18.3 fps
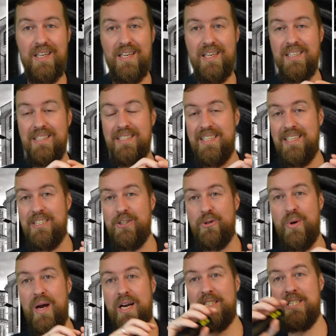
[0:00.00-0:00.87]
is
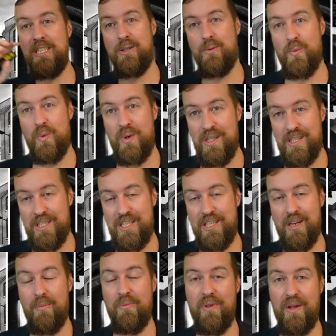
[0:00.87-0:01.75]
interacting with
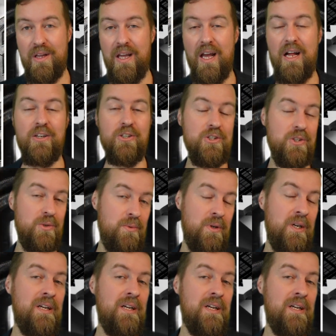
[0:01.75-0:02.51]
something else. So